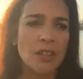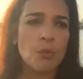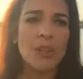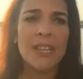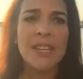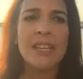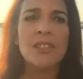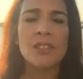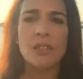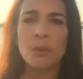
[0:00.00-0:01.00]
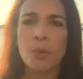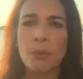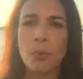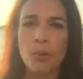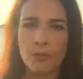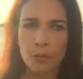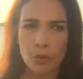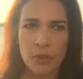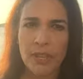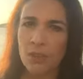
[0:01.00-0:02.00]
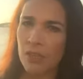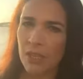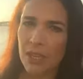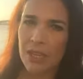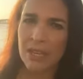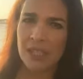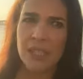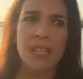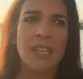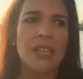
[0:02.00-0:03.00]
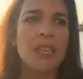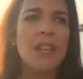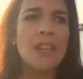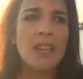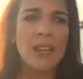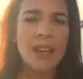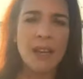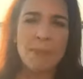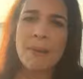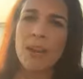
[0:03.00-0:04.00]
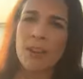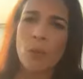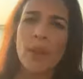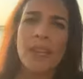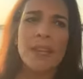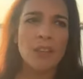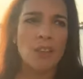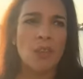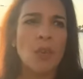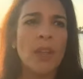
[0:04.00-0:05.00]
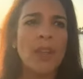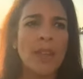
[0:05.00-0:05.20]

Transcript: released the report for 2018 about a week ago,